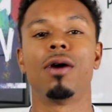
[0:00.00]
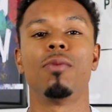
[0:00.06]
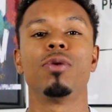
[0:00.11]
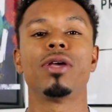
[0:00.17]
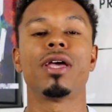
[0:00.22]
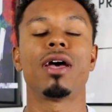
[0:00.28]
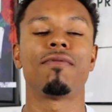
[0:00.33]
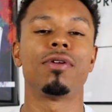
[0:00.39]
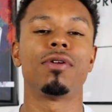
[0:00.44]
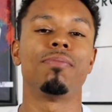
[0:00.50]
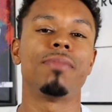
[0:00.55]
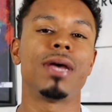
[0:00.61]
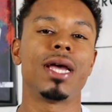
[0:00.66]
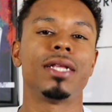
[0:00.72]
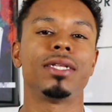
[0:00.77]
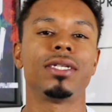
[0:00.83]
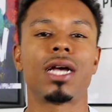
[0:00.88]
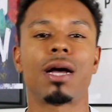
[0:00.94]
We have an
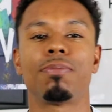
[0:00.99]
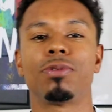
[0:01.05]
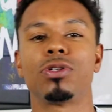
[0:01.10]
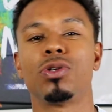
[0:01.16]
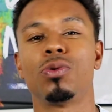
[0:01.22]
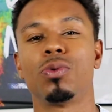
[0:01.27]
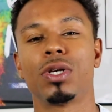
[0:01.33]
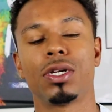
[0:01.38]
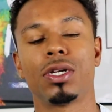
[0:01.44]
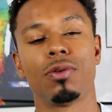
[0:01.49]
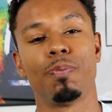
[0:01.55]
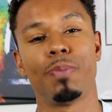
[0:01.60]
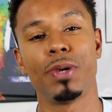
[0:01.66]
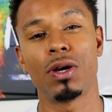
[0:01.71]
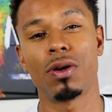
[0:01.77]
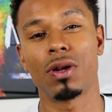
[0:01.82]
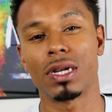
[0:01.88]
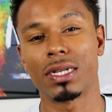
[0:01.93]
amazing opportunity to
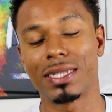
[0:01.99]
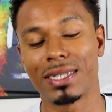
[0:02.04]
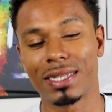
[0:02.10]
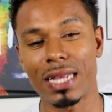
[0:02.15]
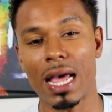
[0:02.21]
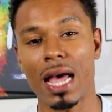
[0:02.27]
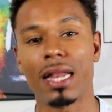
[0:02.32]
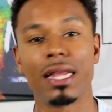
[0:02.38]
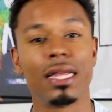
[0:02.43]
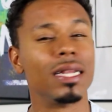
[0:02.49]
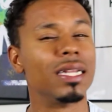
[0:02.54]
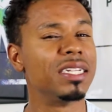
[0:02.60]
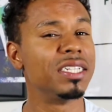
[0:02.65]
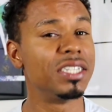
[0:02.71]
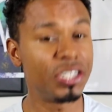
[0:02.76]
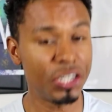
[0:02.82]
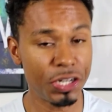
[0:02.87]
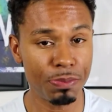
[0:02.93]
build a solid,
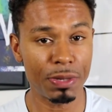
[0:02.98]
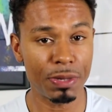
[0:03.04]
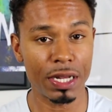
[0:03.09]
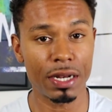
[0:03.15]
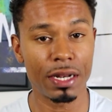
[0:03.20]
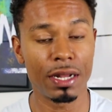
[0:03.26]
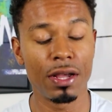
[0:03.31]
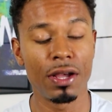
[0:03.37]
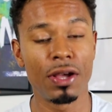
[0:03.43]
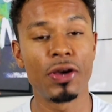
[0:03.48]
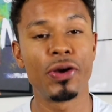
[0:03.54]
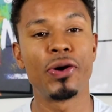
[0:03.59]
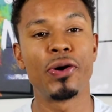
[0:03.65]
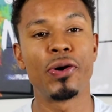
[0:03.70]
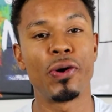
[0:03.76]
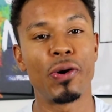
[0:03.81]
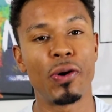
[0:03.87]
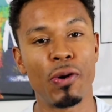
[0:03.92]
legitimate,
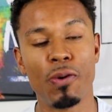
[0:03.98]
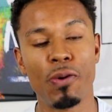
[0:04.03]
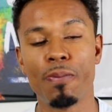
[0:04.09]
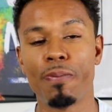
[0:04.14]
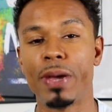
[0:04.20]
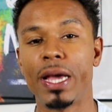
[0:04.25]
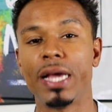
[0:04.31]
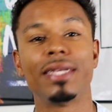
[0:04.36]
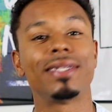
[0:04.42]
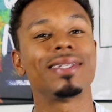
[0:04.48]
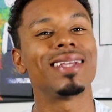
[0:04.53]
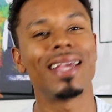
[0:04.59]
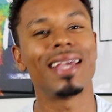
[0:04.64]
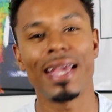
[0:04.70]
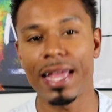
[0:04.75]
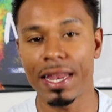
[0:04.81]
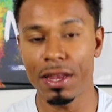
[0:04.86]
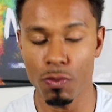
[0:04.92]
home-based,
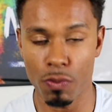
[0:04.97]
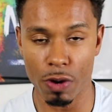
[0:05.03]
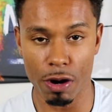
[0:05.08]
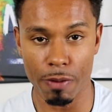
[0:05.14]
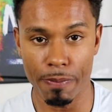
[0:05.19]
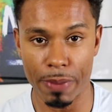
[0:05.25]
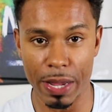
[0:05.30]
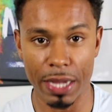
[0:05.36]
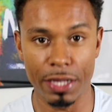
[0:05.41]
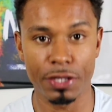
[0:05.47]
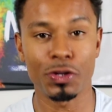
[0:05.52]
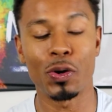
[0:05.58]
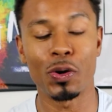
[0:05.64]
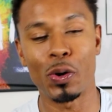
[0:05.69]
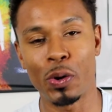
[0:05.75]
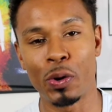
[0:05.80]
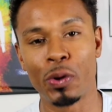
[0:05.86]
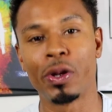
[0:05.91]
anywhere-based,
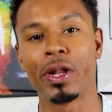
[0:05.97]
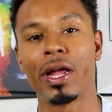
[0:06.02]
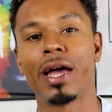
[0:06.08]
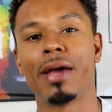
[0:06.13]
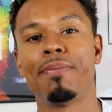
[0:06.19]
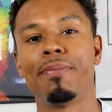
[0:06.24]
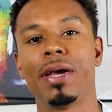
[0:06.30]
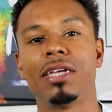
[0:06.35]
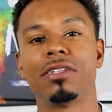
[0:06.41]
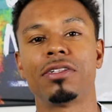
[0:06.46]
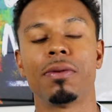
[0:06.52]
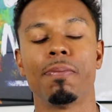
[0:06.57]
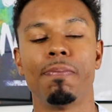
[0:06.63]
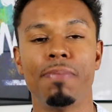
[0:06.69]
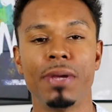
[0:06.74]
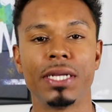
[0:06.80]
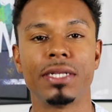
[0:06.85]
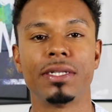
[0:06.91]

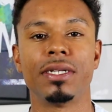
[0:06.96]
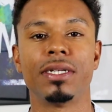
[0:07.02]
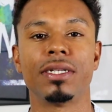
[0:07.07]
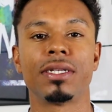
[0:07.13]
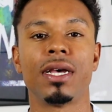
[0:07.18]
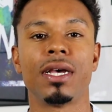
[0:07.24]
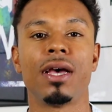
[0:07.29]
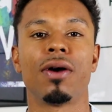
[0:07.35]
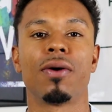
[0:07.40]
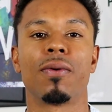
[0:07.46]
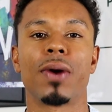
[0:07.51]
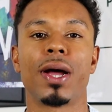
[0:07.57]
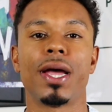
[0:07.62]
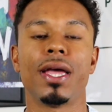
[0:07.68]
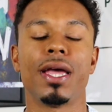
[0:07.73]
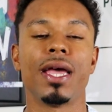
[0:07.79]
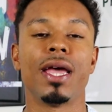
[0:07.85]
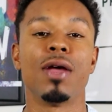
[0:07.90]
online-based business,
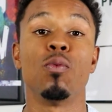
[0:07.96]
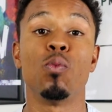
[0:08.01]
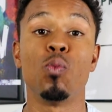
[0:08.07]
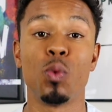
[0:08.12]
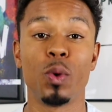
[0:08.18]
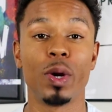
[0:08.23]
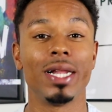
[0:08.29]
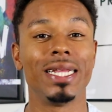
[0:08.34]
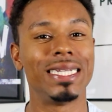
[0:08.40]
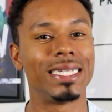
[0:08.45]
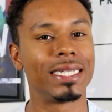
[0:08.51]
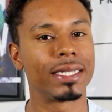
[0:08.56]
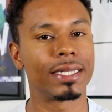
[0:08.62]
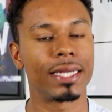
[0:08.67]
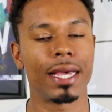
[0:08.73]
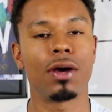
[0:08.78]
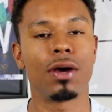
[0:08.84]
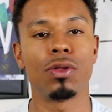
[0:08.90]
right? And really
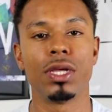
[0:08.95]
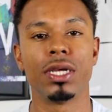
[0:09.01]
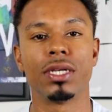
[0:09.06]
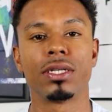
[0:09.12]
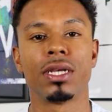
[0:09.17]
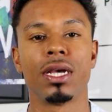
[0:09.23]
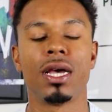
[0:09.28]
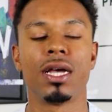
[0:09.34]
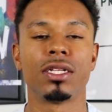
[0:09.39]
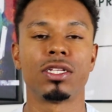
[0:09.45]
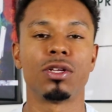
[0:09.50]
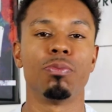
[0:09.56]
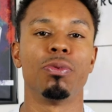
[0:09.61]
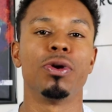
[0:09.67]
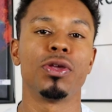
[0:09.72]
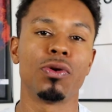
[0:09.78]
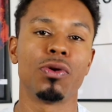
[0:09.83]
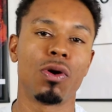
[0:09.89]
scale this to
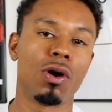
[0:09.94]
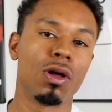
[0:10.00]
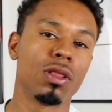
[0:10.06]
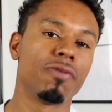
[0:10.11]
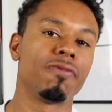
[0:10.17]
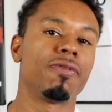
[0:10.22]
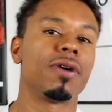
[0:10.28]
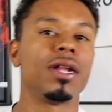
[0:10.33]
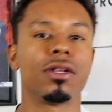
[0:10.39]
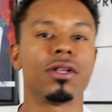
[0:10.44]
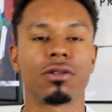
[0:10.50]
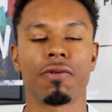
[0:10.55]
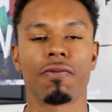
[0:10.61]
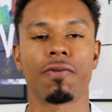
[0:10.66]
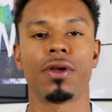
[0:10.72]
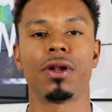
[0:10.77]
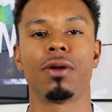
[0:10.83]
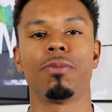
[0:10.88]
bring you all the financial
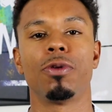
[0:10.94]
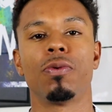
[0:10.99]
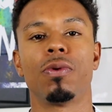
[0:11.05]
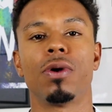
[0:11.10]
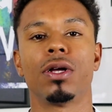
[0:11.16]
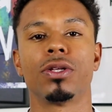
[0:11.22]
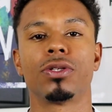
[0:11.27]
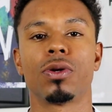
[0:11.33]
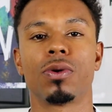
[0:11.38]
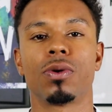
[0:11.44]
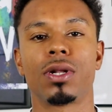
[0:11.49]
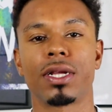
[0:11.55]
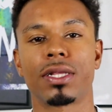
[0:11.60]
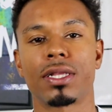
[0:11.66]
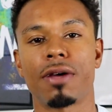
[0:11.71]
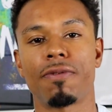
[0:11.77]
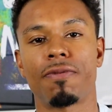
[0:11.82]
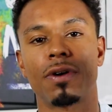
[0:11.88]
freedom you want. So
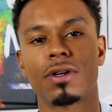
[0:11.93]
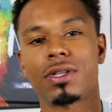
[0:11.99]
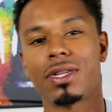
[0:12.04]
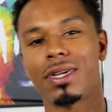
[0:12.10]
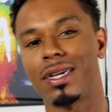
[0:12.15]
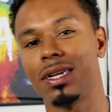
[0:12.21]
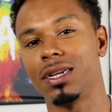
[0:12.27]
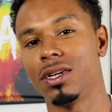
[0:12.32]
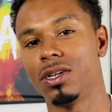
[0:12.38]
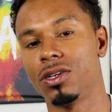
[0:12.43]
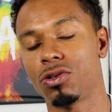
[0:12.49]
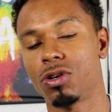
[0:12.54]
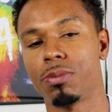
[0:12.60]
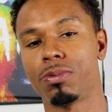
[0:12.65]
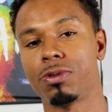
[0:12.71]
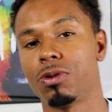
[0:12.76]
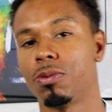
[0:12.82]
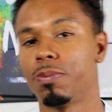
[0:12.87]
click that first link in the
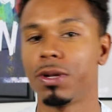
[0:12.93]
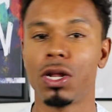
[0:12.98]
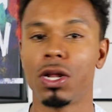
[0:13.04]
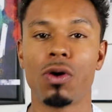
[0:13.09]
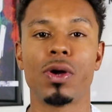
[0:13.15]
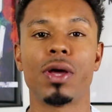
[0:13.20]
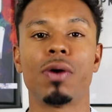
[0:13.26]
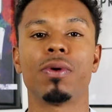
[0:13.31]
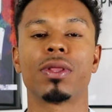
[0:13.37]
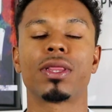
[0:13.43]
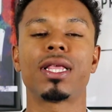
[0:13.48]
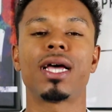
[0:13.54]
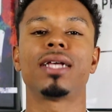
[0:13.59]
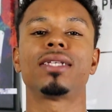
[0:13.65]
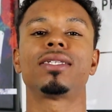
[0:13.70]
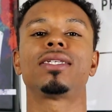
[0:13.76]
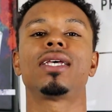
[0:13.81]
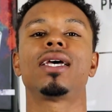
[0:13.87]
description below. And with
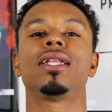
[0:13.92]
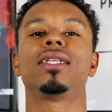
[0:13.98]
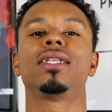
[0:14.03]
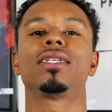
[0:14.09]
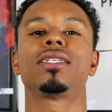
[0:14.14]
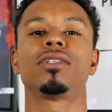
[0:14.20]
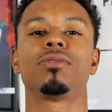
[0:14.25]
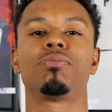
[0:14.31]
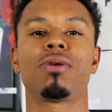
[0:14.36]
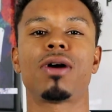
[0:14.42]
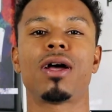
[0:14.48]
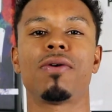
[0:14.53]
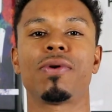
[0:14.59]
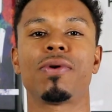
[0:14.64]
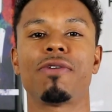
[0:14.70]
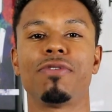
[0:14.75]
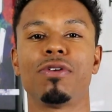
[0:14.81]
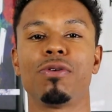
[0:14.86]
that said, this is Brian,
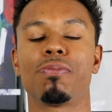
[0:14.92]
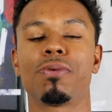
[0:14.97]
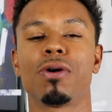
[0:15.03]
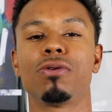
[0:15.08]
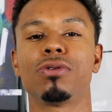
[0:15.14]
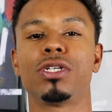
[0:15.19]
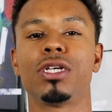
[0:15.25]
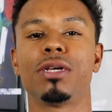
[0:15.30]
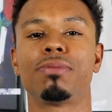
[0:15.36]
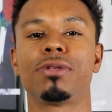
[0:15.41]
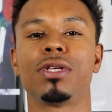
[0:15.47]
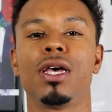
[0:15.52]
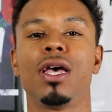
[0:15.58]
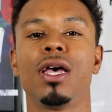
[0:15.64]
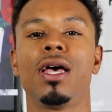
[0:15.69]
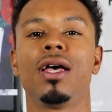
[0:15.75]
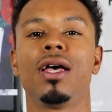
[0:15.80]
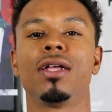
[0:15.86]
Revenue Pro Tips.
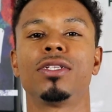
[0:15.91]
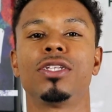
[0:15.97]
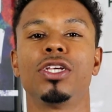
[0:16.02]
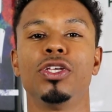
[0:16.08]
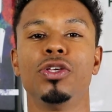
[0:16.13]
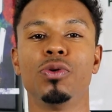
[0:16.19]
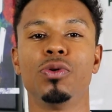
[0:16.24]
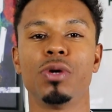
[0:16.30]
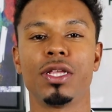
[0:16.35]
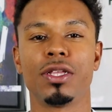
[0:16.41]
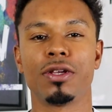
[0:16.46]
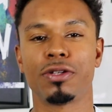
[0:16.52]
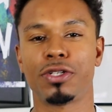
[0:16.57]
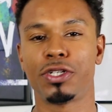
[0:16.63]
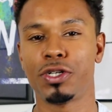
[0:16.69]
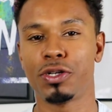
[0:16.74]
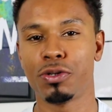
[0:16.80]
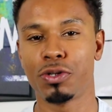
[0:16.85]
To you and your
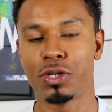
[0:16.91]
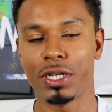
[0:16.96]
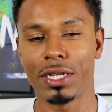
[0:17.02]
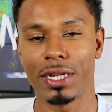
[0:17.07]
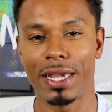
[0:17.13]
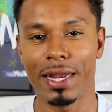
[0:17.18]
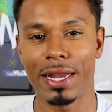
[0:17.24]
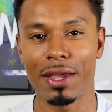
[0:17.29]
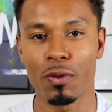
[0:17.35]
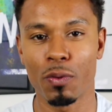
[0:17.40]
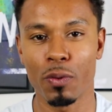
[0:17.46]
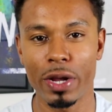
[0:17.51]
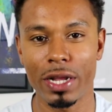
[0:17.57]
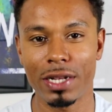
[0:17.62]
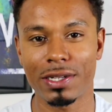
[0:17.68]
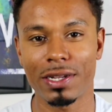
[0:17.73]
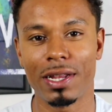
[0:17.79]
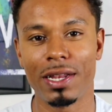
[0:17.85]
children getting
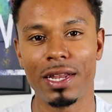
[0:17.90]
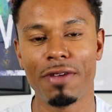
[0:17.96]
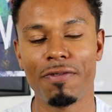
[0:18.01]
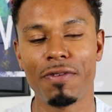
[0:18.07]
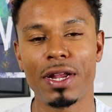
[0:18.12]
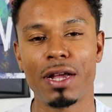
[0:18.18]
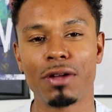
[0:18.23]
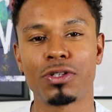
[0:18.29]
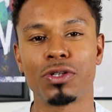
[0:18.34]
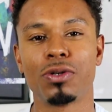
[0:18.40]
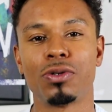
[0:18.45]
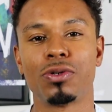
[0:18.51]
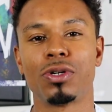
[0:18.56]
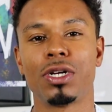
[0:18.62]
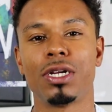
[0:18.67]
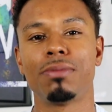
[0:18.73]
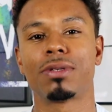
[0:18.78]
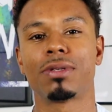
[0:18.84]
rich and living out your
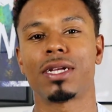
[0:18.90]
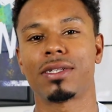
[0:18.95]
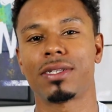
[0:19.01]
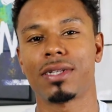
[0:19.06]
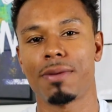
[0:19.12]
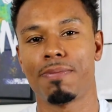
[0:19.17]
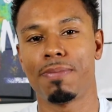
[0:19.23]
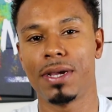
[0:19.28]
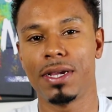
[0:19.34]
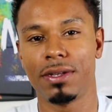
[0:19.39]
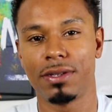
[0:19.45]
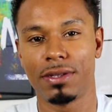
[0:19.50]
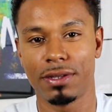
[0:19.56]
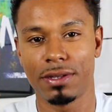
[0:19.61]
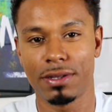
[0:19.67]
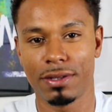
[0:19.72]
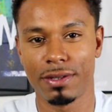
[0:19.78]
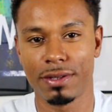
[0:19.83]
dreams, I say
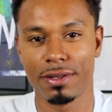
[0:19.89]
peace.